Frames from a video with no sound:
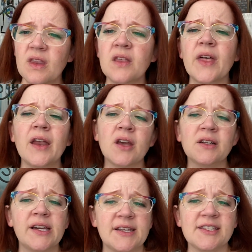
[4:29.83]
That young
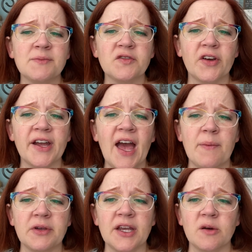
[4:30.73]
lady seems very
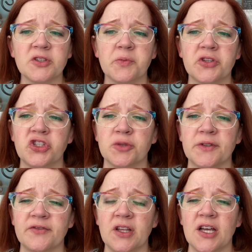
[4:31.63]
happy now, whispered the
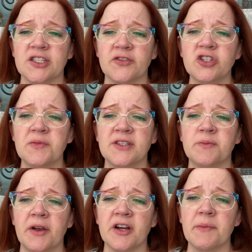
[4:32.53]
German philosopher to Mrs.
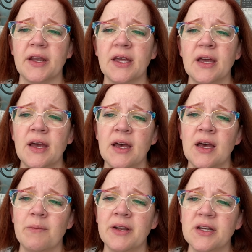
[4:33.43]
Berrymenny.
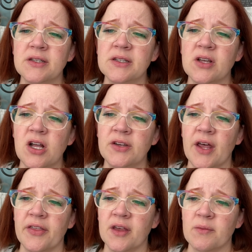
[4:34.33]
But it is all
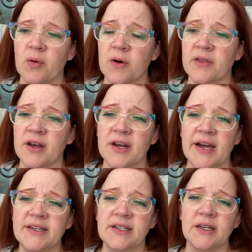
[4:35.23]
nothing more than an
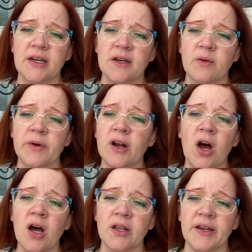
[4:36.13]
idea. We're
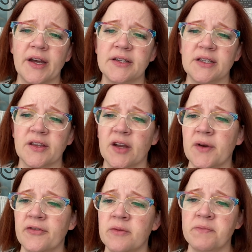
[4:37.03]
all an idea. That
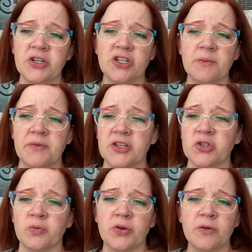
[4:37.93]
Reverend Bishop, this
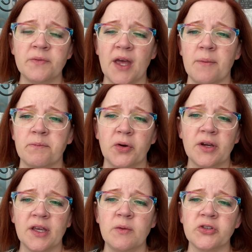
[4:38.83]
room, that book
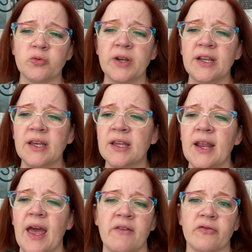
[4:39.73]
he was reading
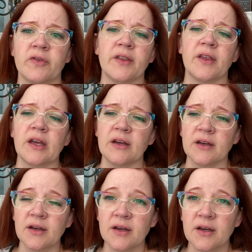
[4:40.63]
in, everything.
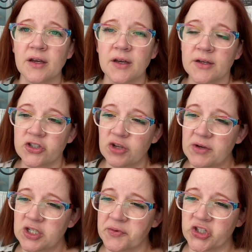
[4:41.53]
Do you
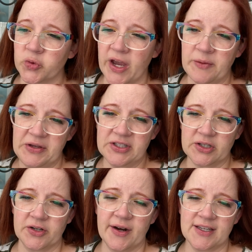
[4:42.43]
mean to persuade me,
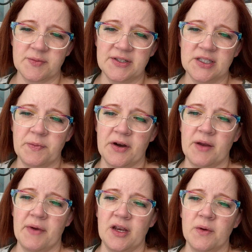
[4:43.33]
sir, asked Mrs.
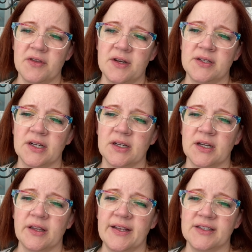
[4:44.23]
Berrymenny with an indignant
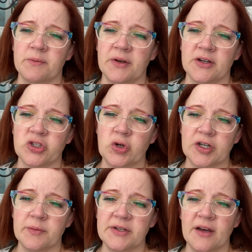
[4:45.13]
glance at Baron
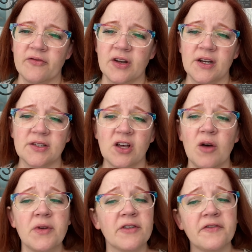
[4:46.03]
Torkemdef, that it is all
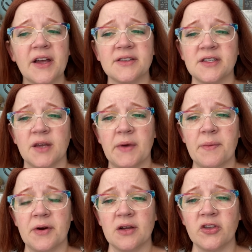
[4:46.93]
mere fancy on my
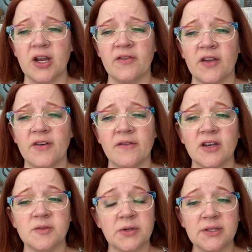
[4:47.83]
part that I've had five
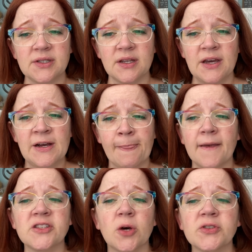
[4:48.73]
husbands? If
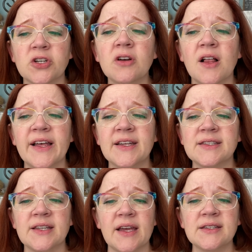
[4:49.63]
so, sir, all I can
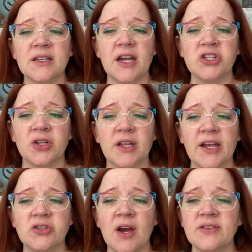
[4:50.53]
say is that I should like
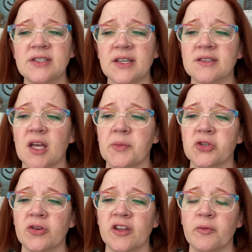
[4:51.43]
to have a sixth
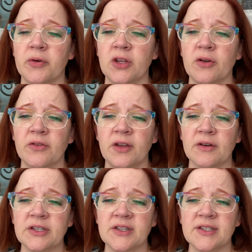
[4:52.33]
opportunity of putting your
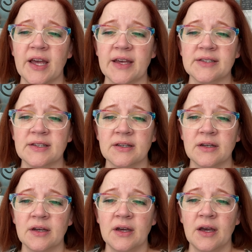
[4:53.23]
theory to the test.
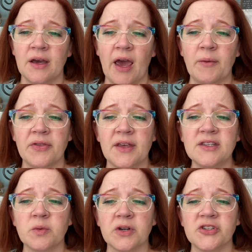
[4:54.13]
And with
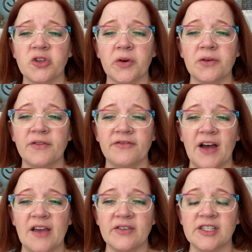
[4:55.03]
these words, the widow of
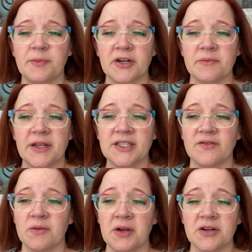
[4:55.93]
five experiments of
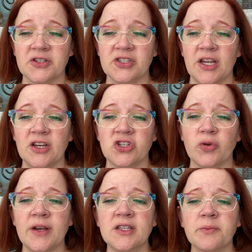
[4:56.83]
the marriage state
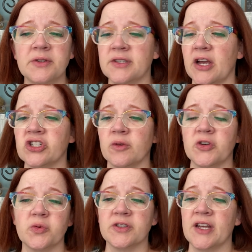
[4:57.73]
joined the procession
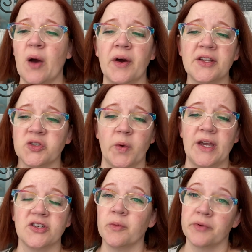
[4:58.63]
which was now on its way
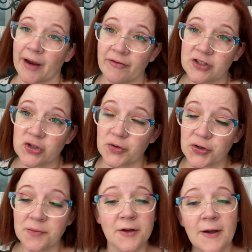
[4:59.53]
to the breakfast
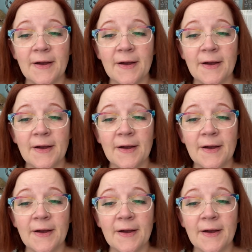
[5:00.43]
room.